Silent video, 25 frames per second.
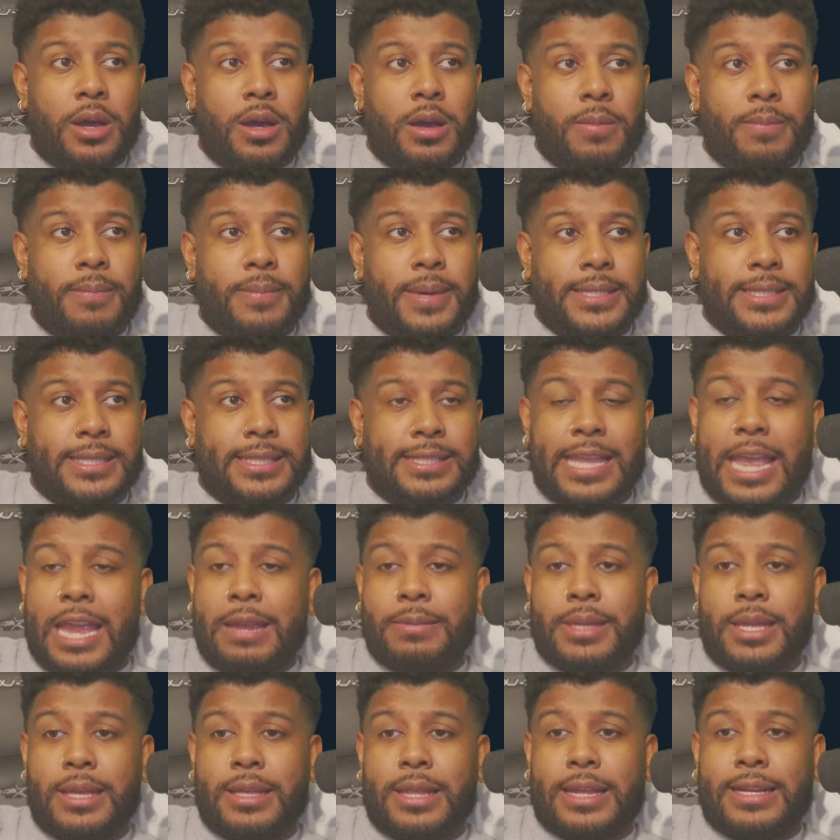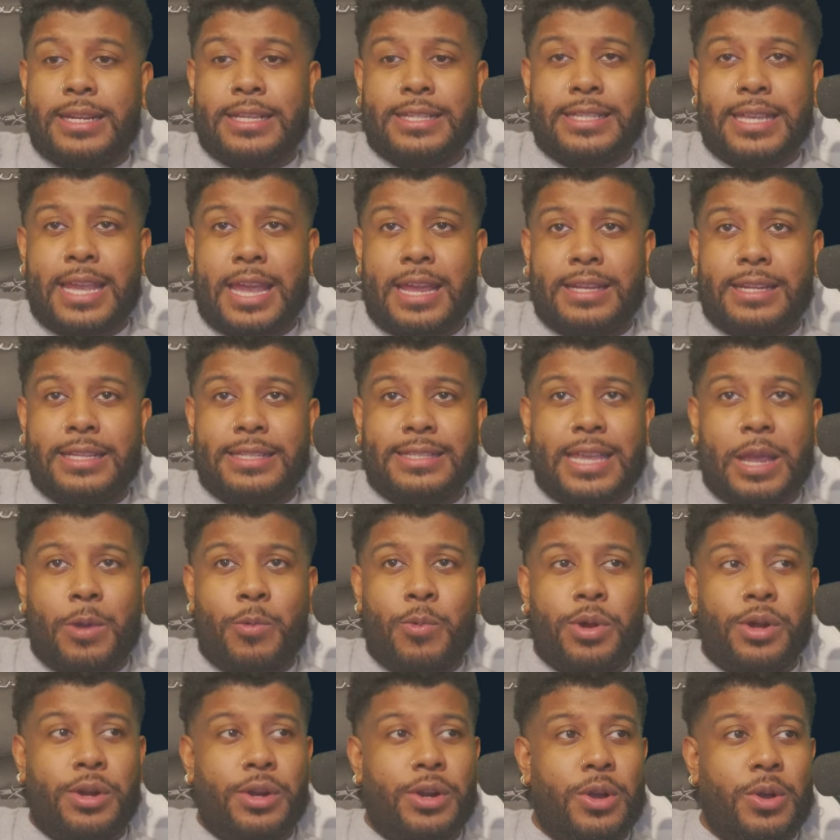It's the same thing. Like, this ain't
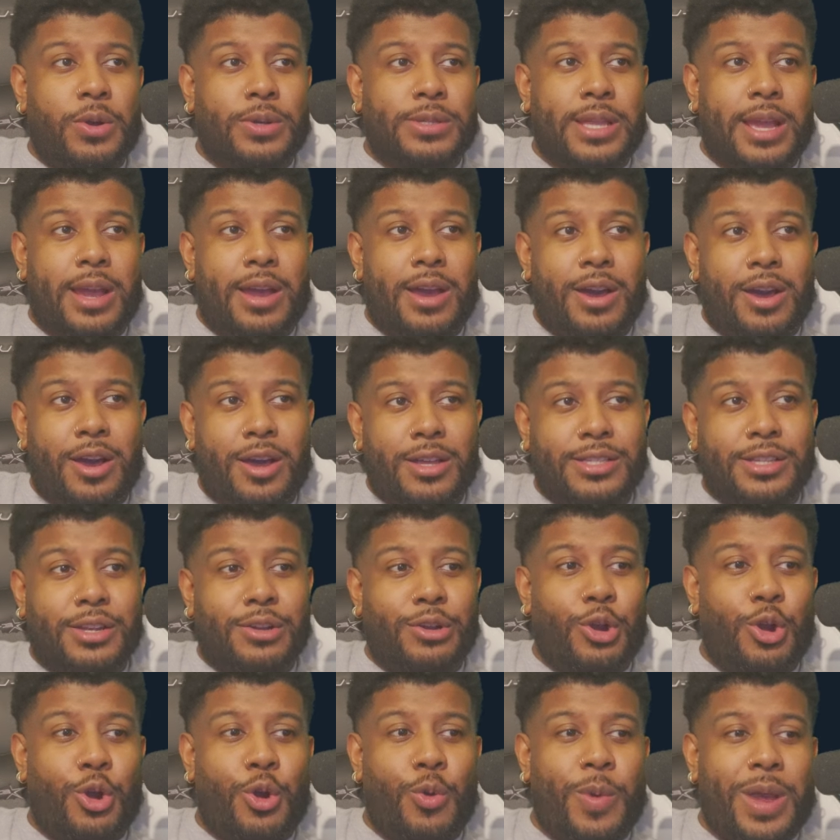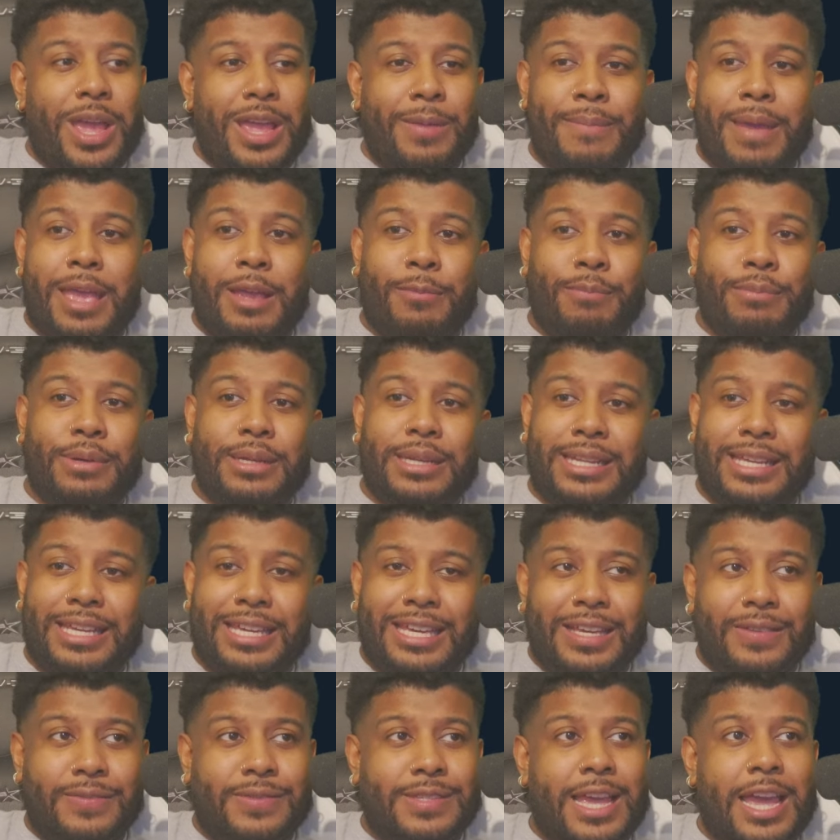one of those, like, oh, it's going to go away, make
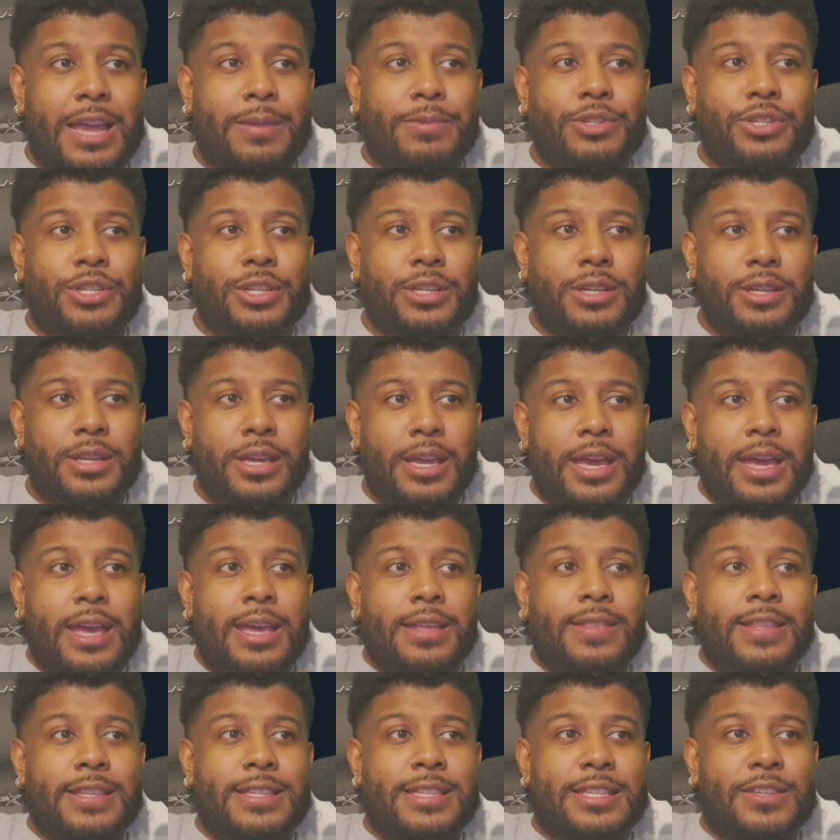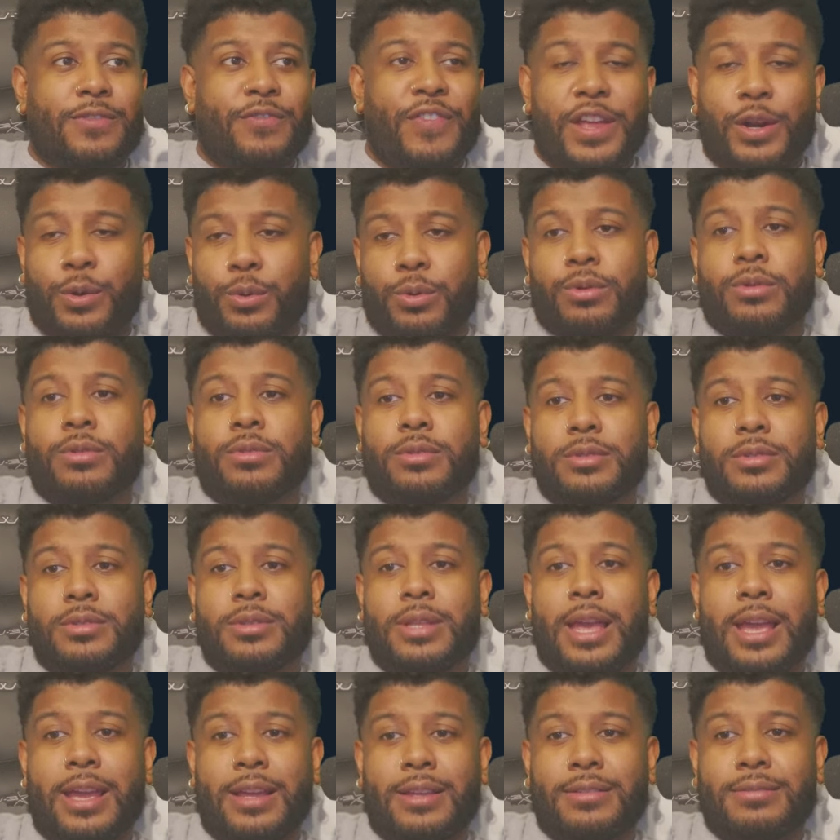believe type shit. This is federal.
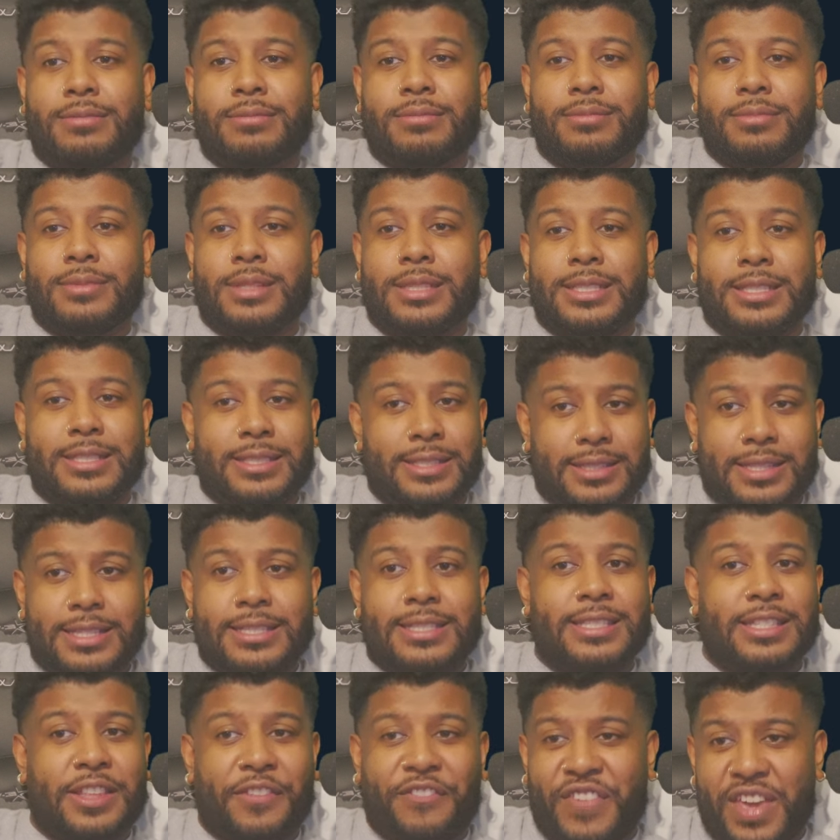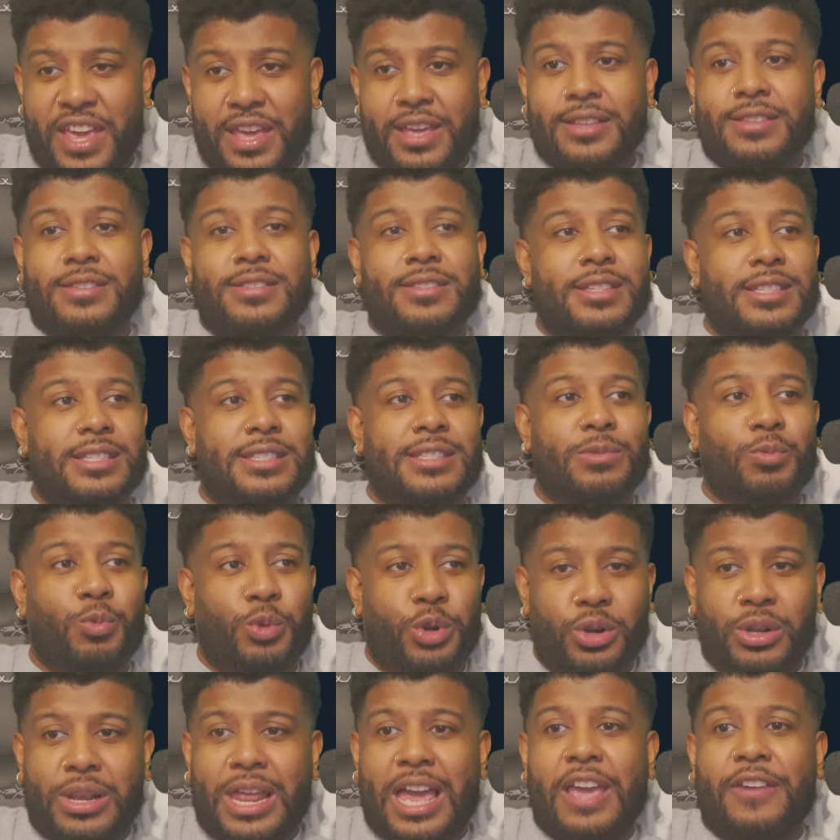Like, this is the feds. This is
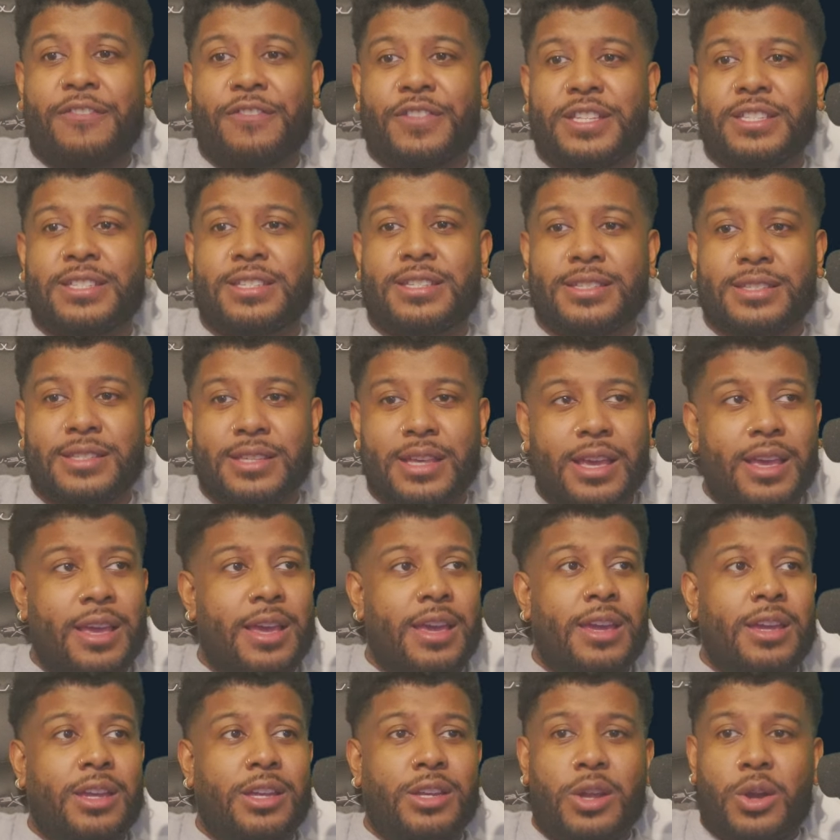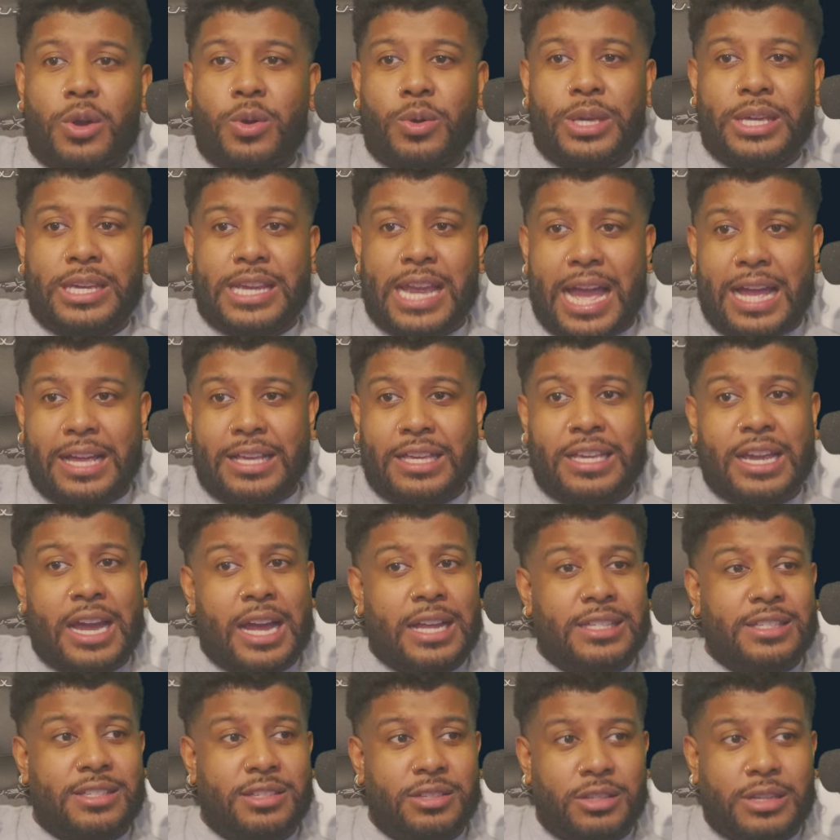real life. This is, you know, he
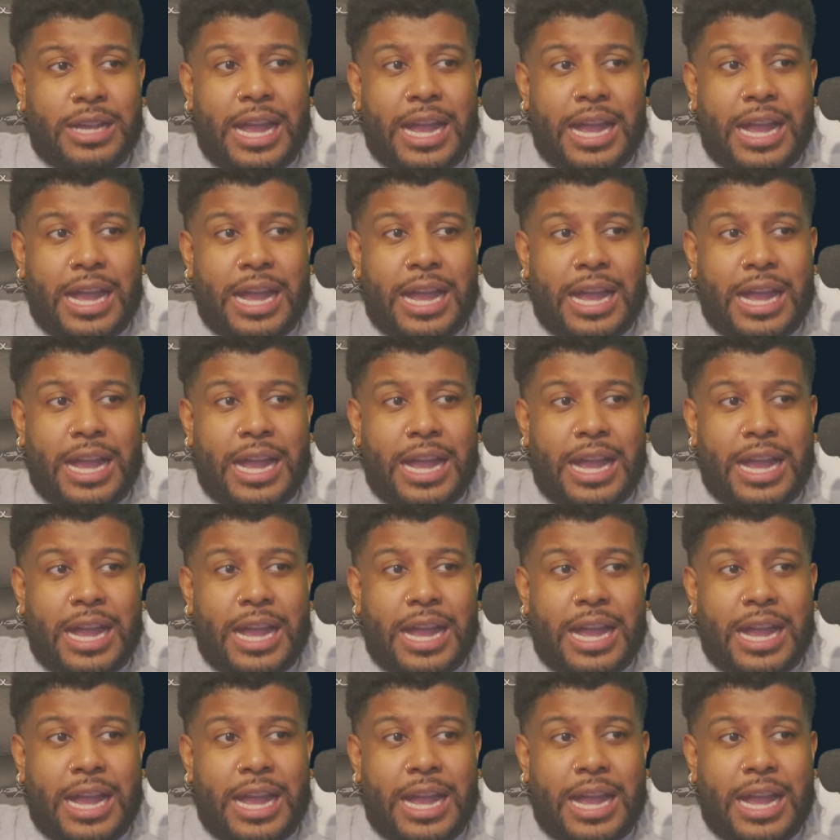got took. I